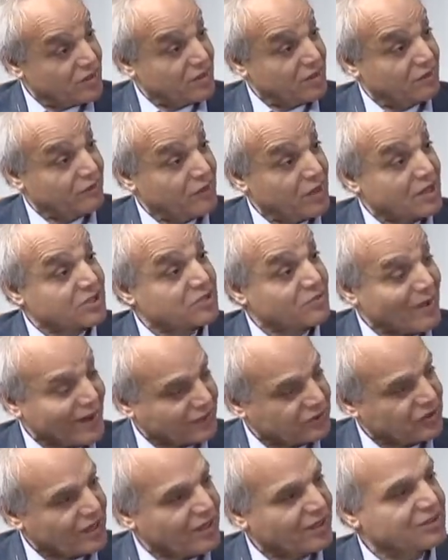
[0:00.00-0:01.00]
it
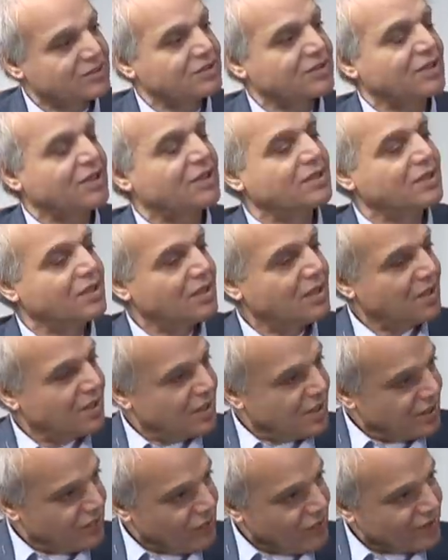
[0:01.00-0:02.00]
expectation
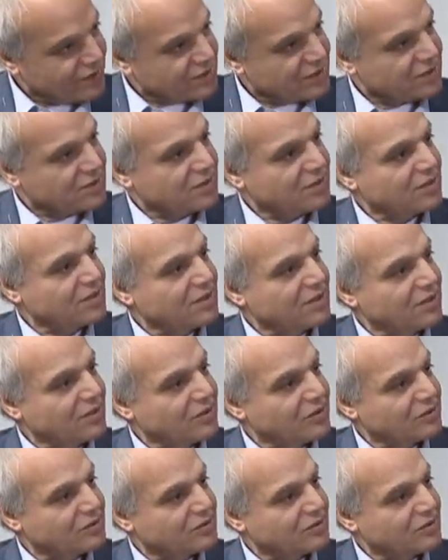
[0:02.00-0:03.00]
he wants uh, you
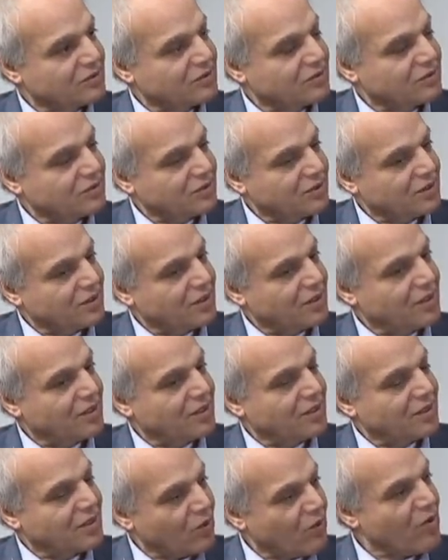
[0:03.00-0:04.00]
know so
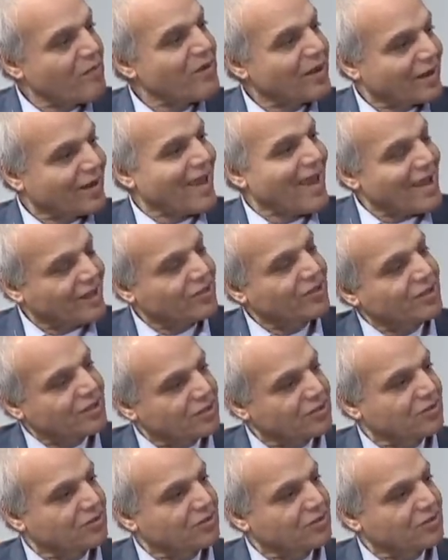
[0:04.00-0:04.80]
uh, the woman catering